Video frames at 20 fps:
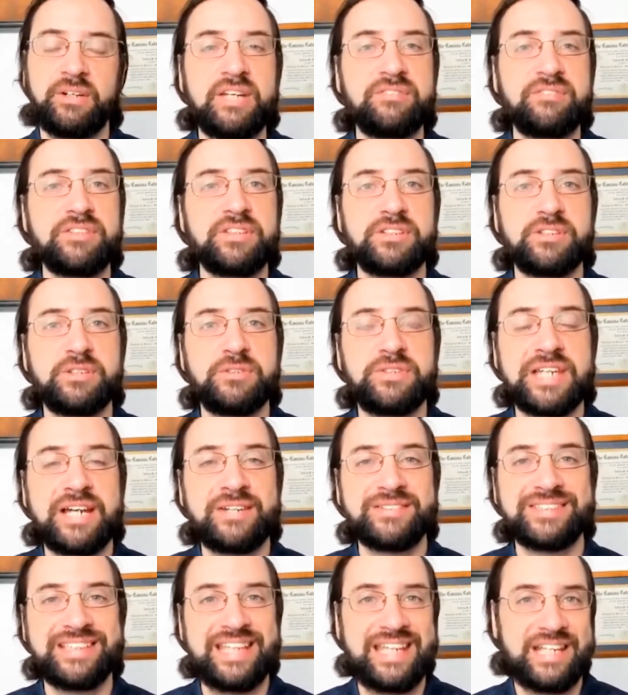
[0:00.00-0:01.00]
Even the
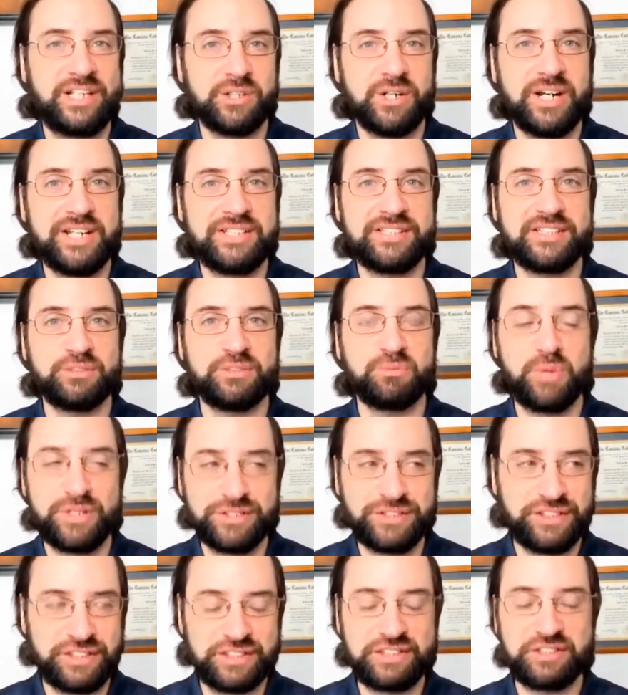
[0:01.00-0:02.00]
2008
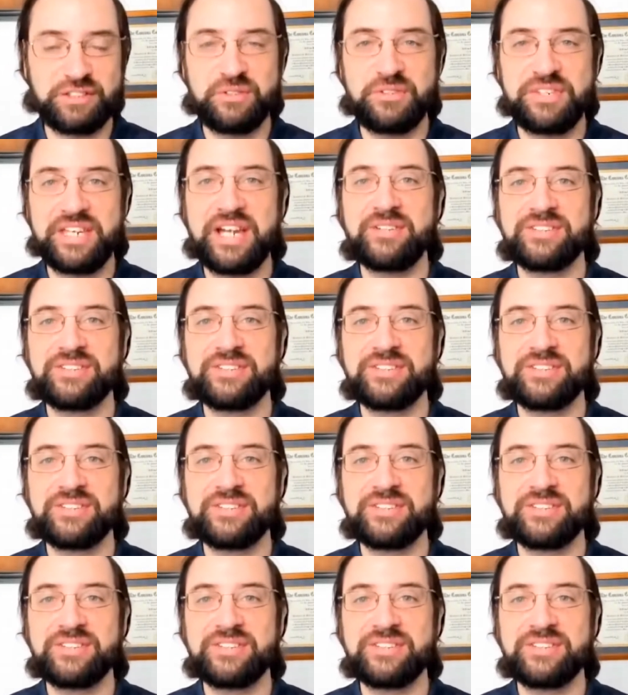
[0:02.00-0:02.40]
crisis wasn't in